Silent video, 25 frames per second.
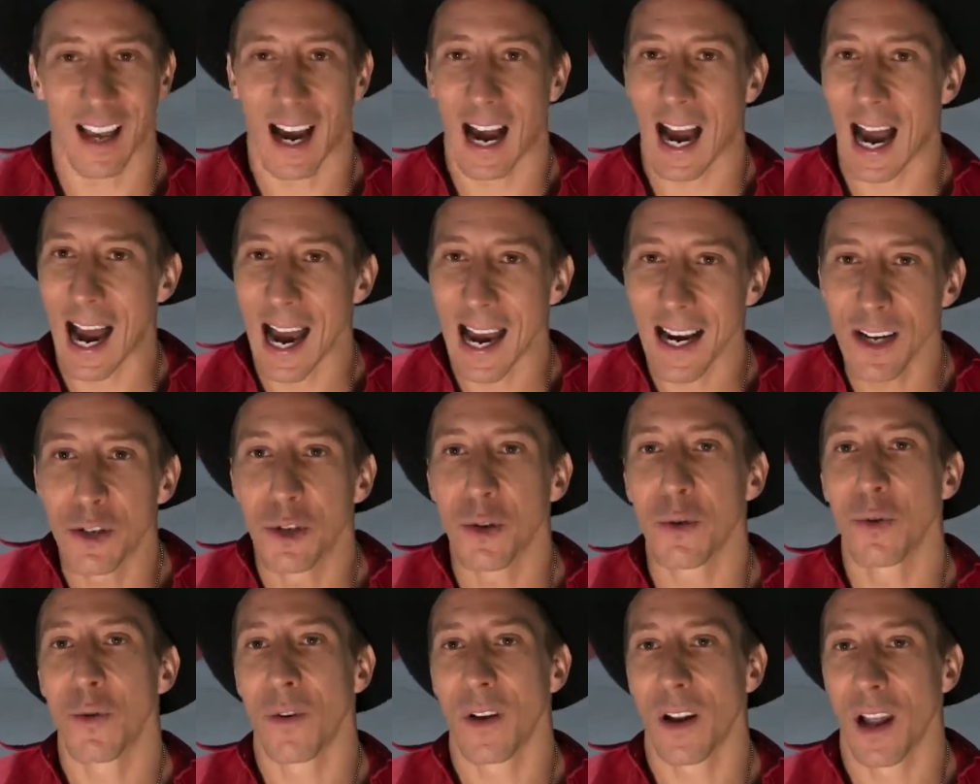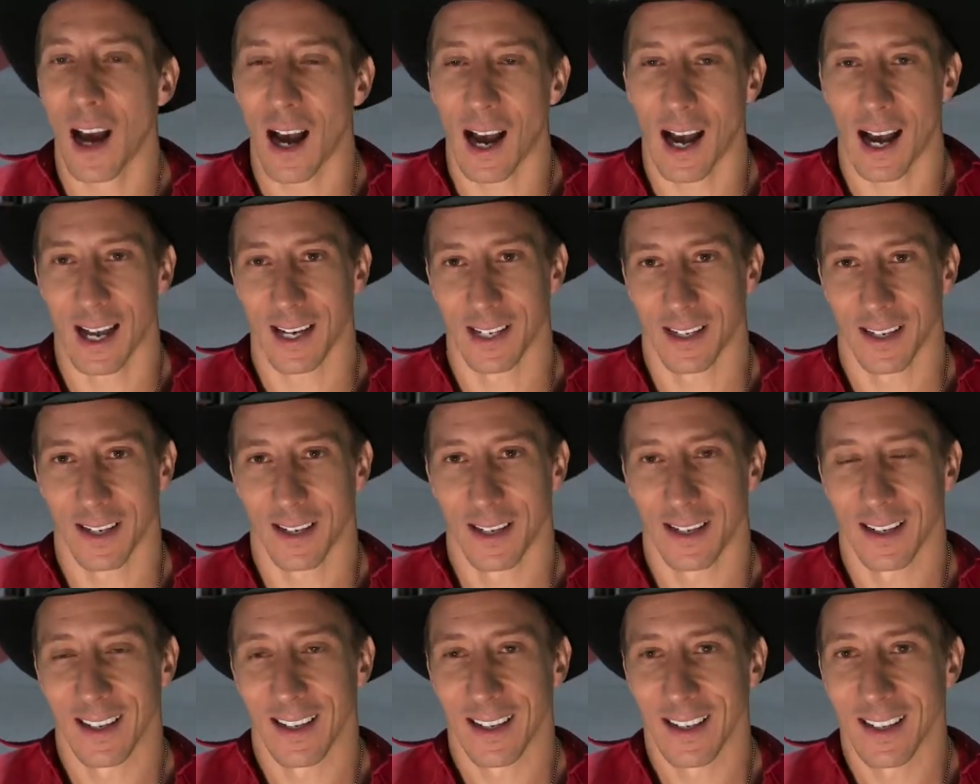I do not
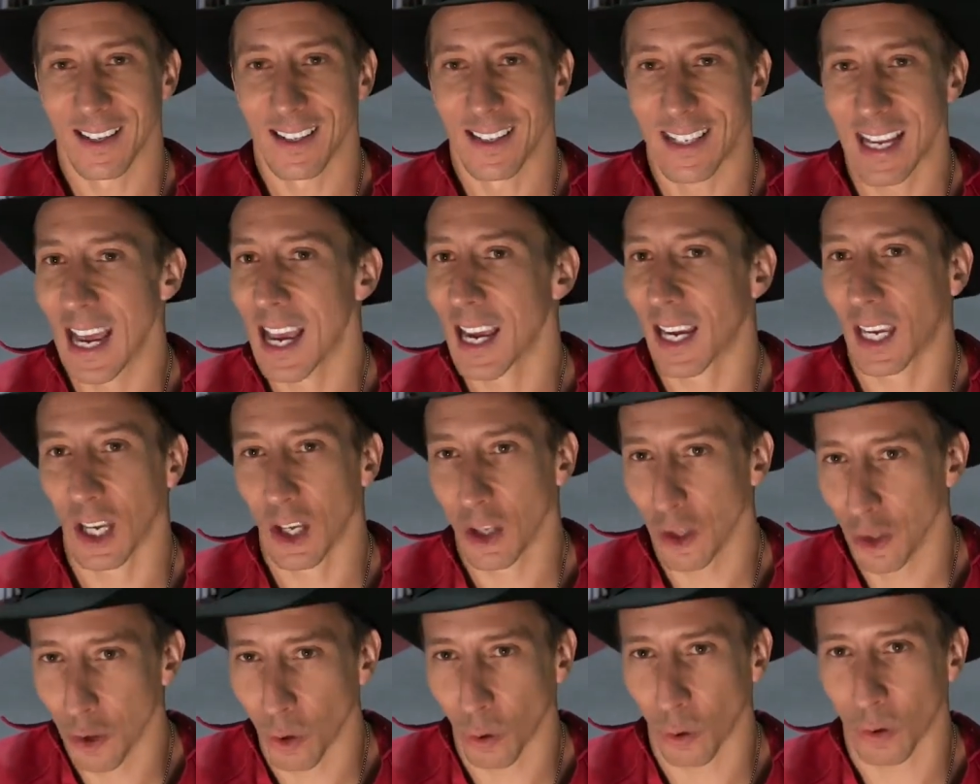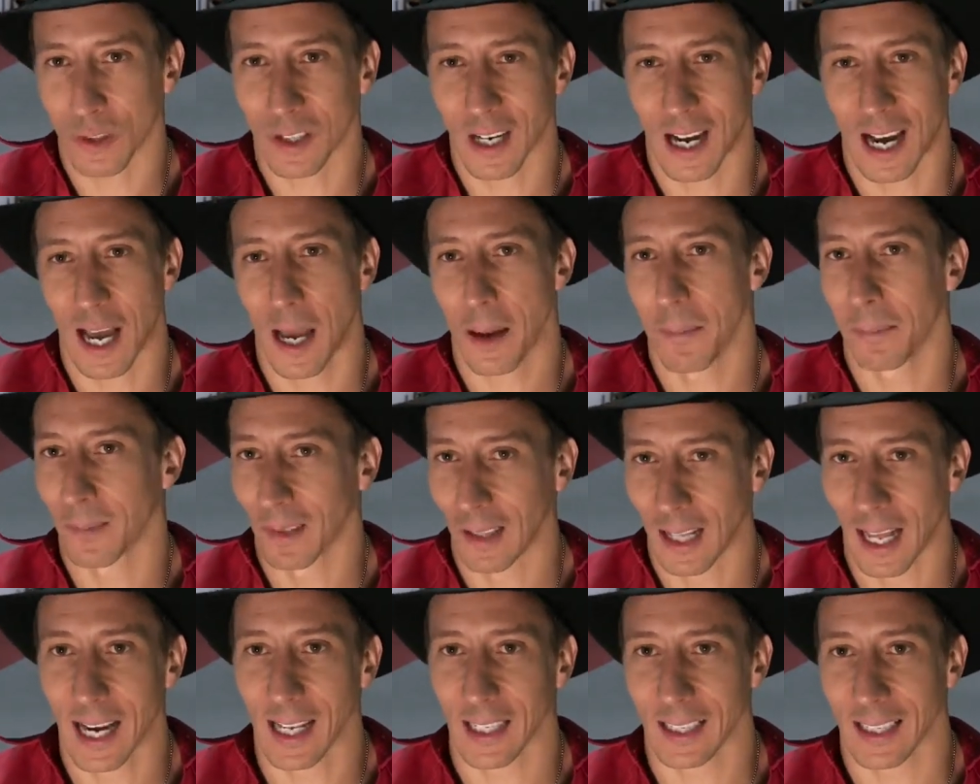take your time
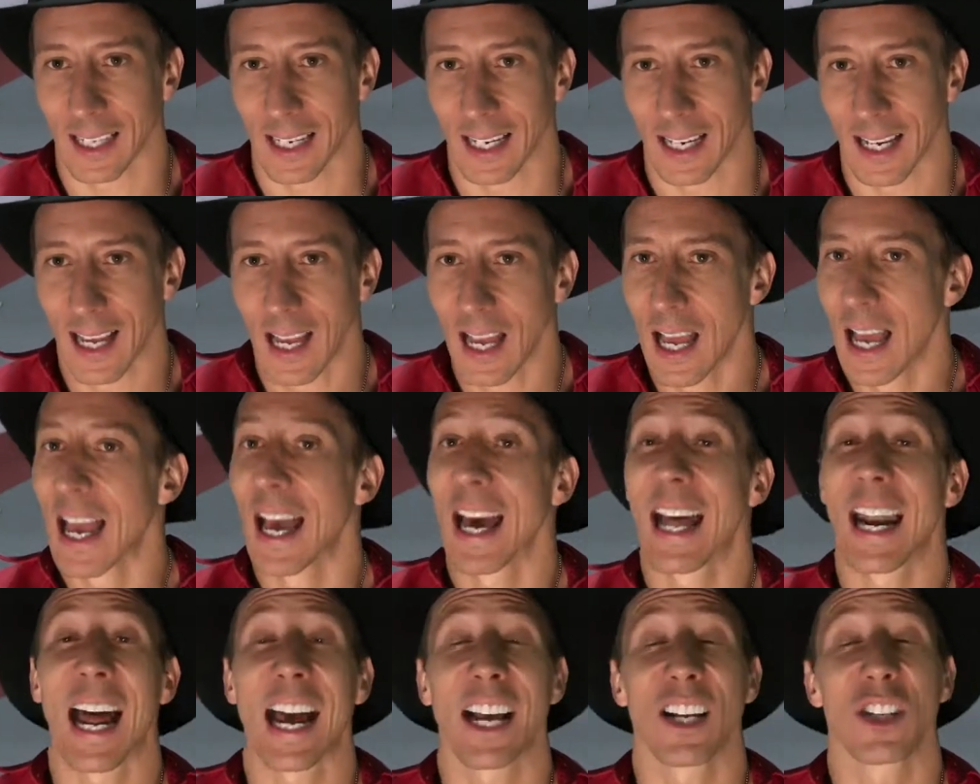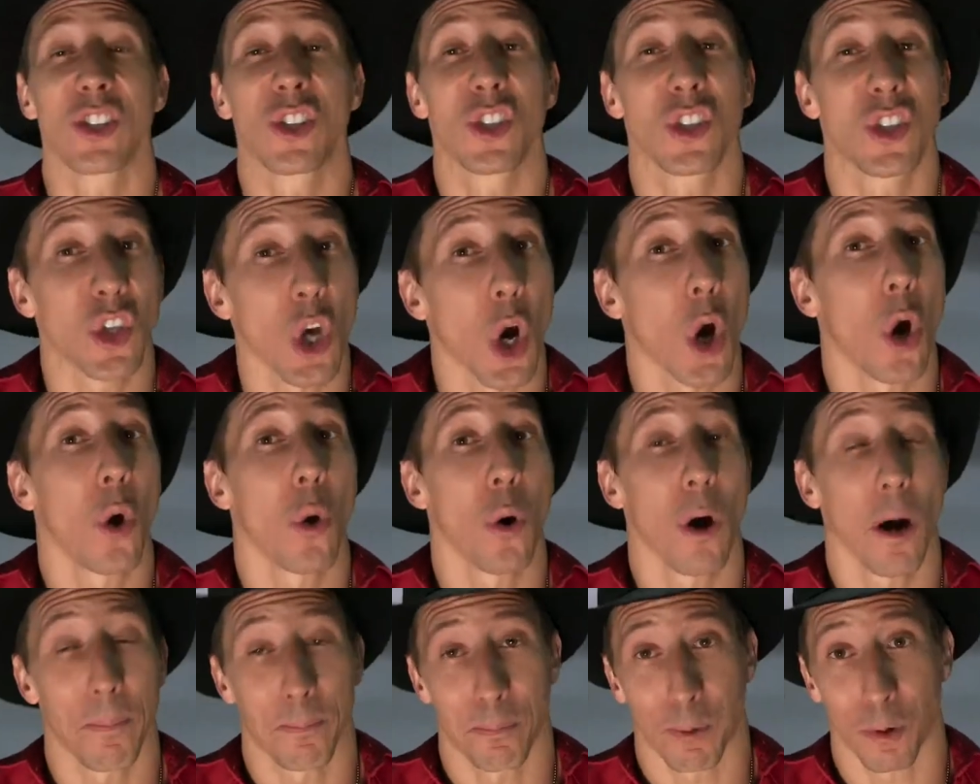lightly. And I
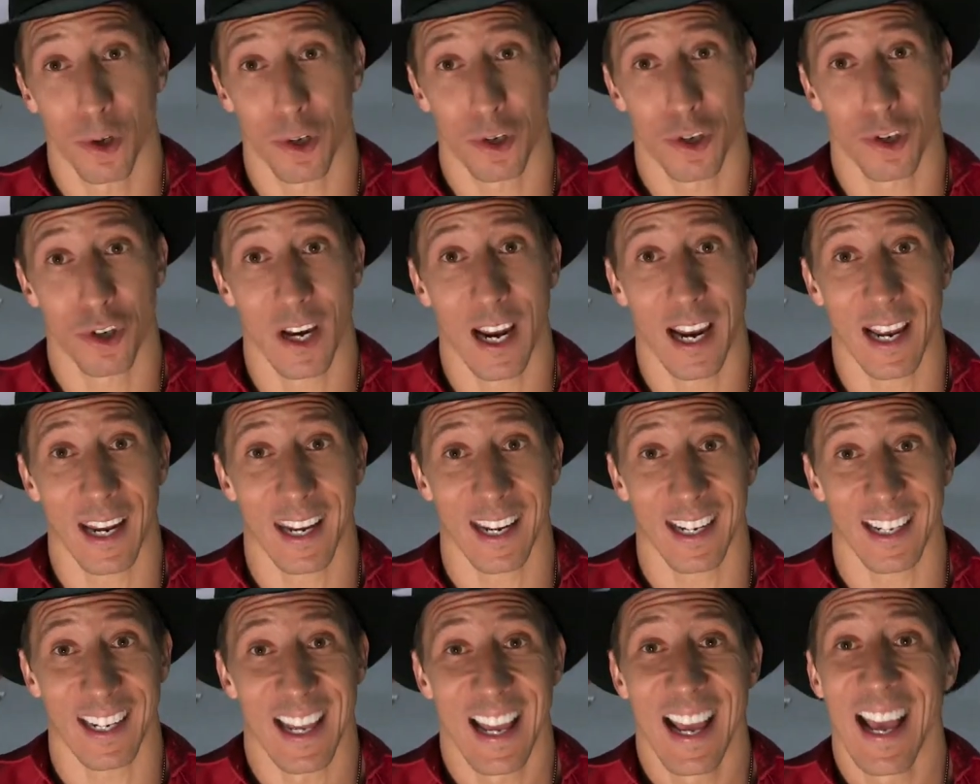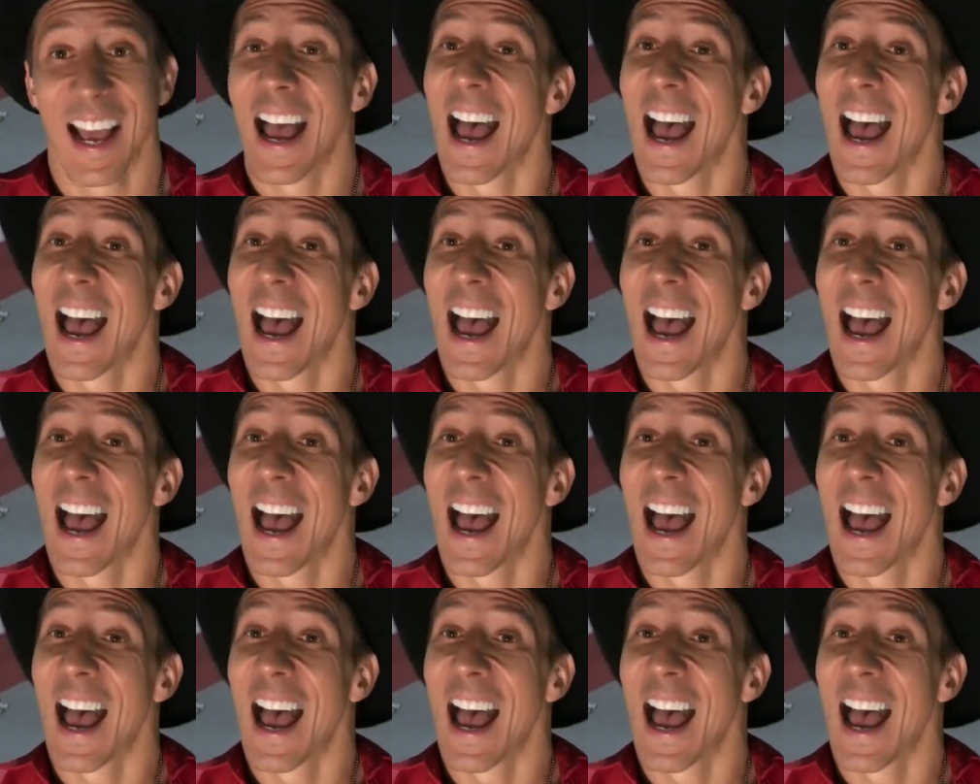so appreciate it.